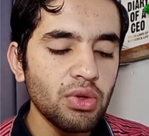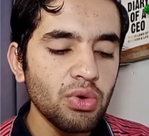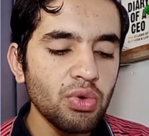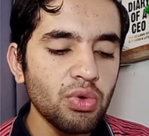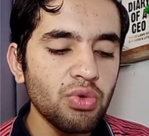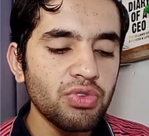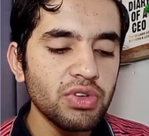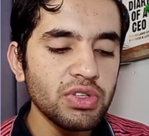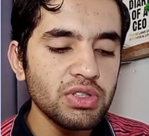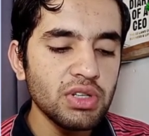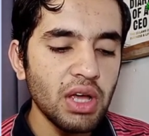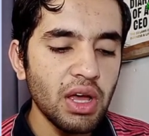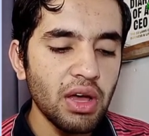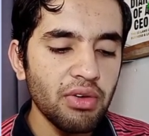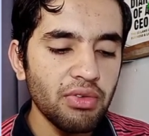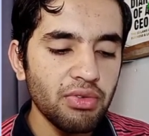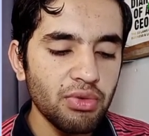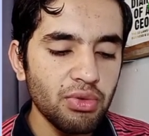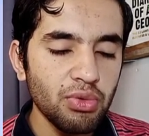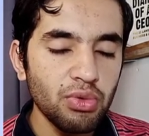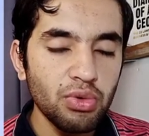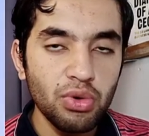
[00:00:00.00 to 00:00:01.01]
You first
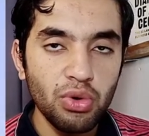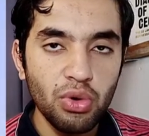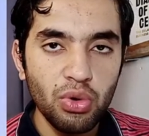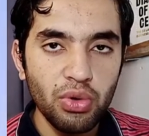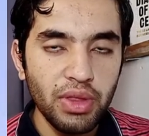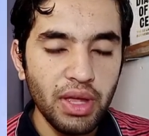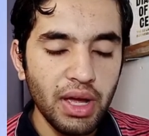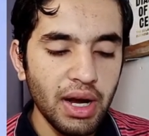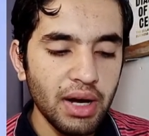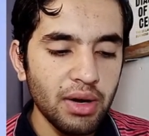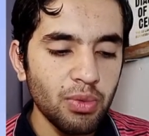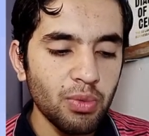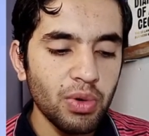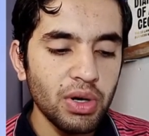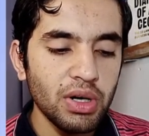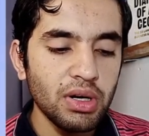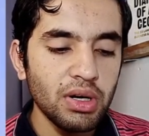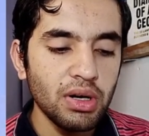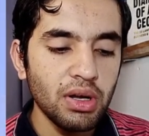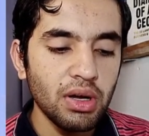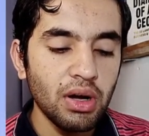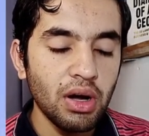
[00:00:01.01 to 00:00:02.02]
have to know that
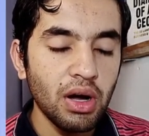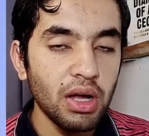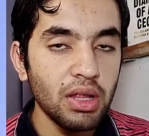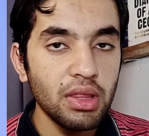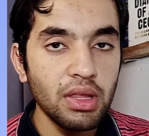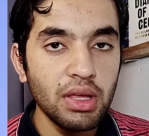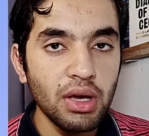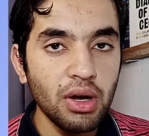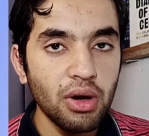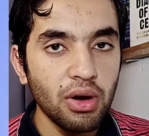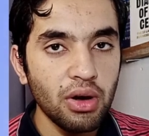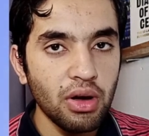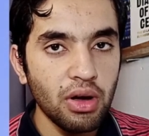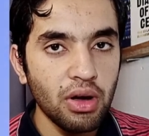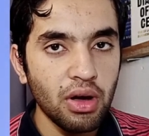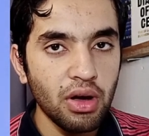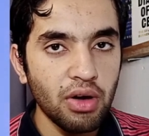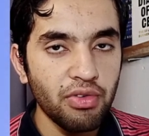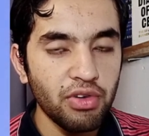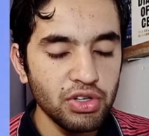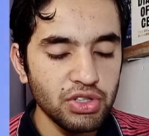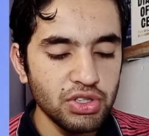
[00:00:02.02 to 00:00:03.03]
what are the
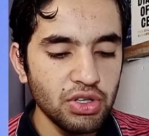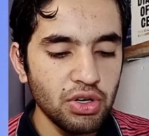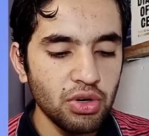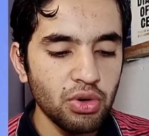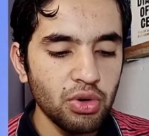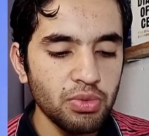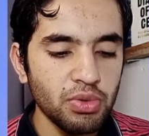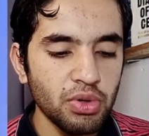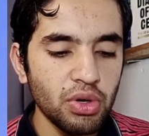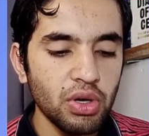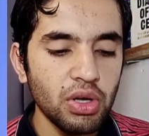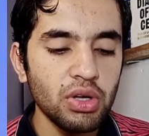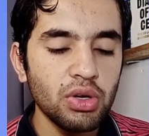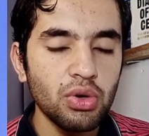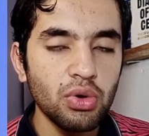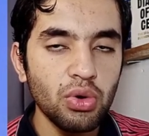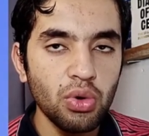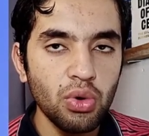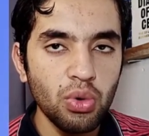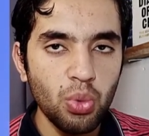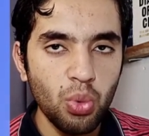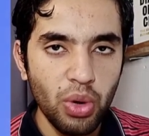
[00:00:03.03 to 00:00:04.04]
functional groups.
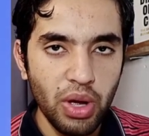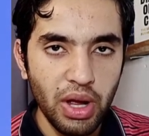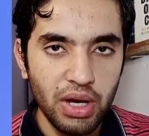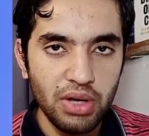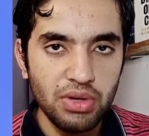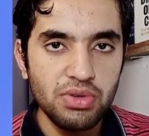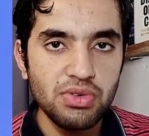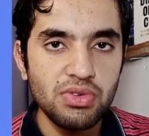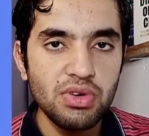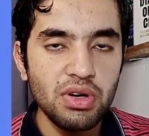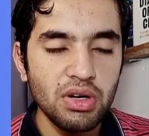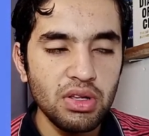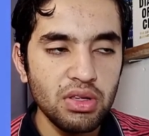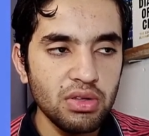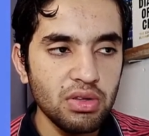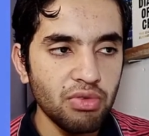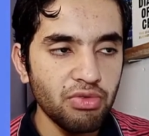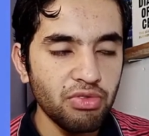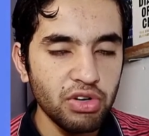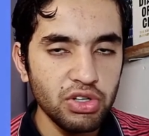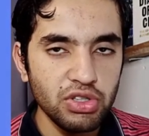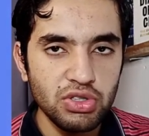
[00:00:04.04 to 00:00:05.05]
Okay, go and
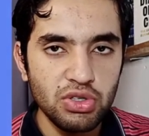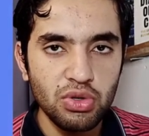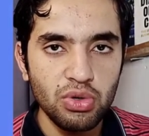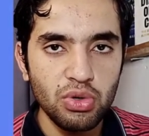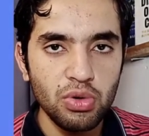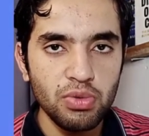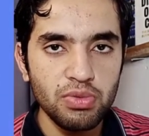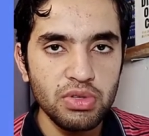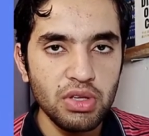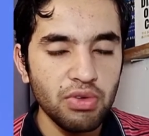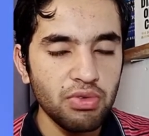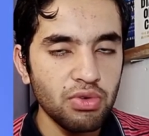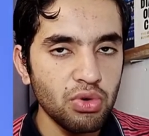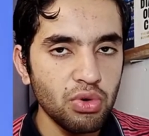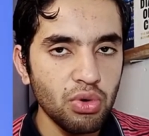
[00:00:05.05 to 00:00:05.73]
study some functional groups.